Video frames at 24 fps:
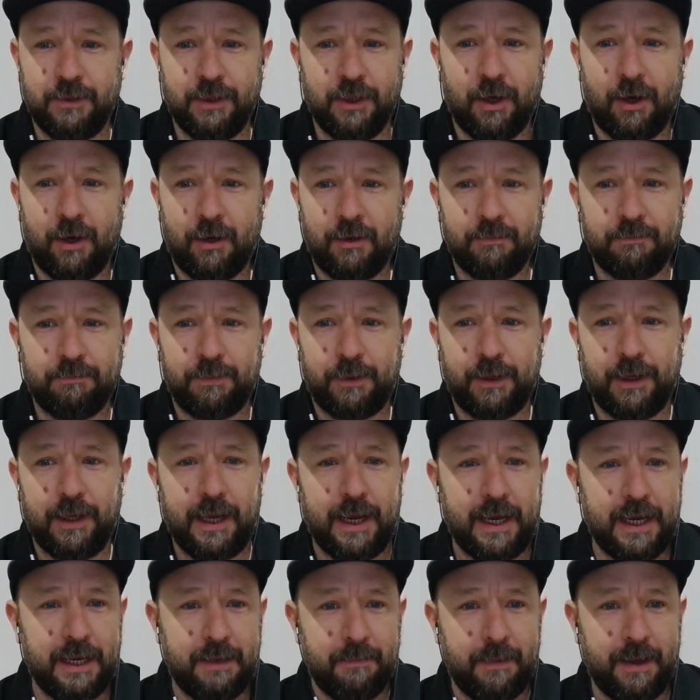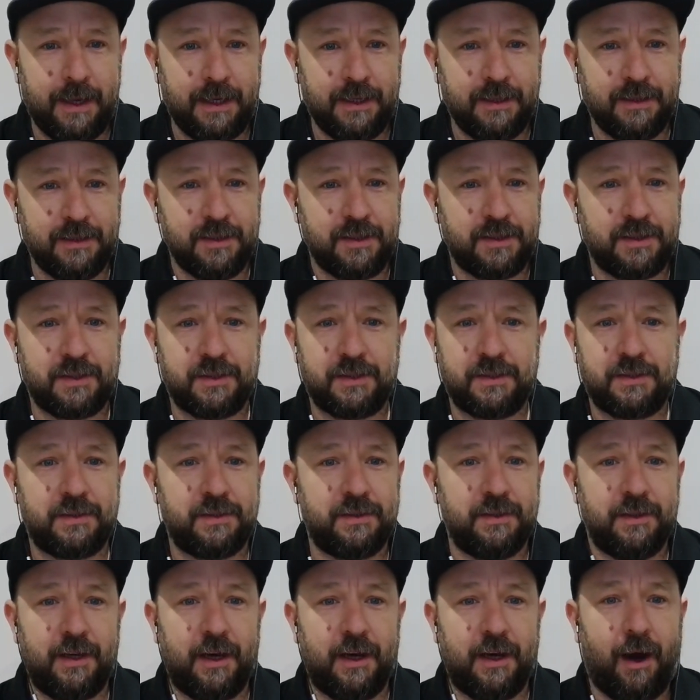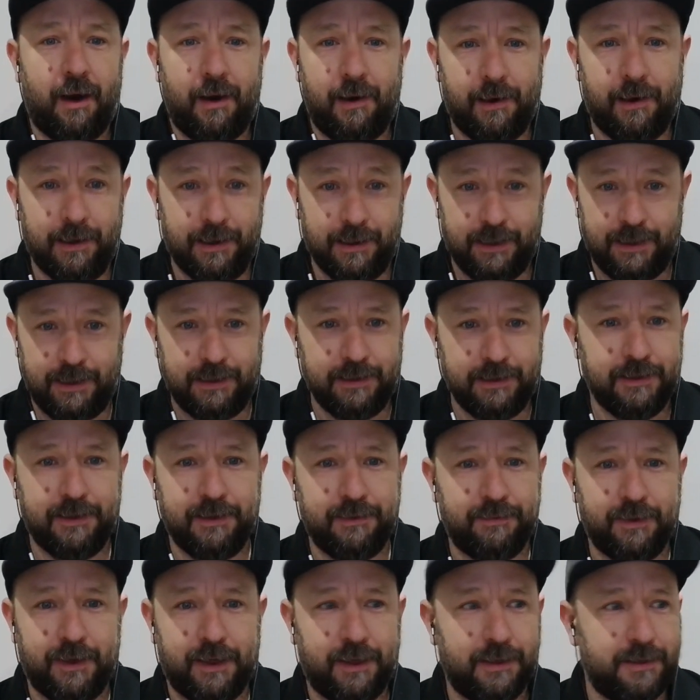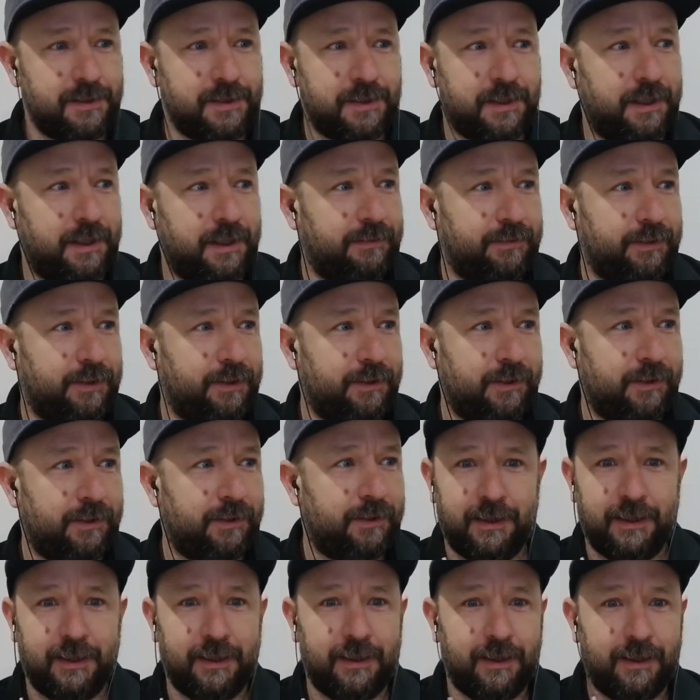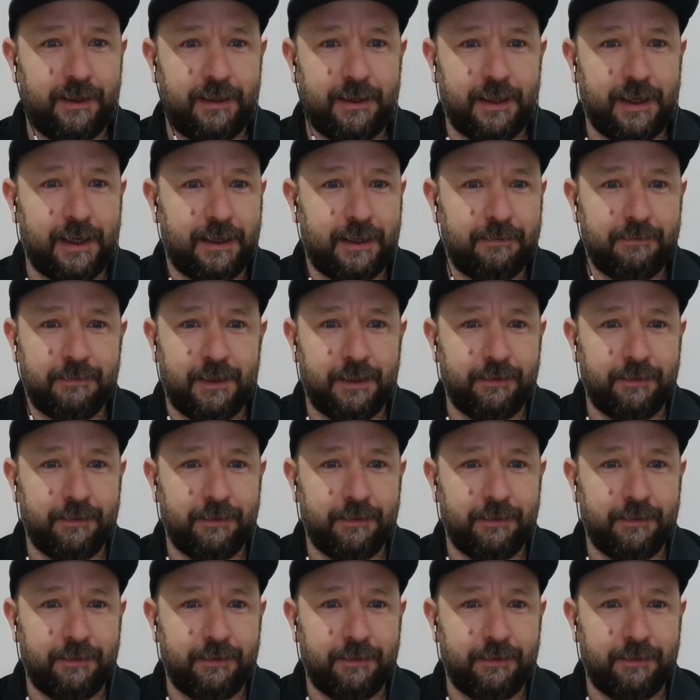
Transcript: not by any means a highly advanced surfer or anything like that.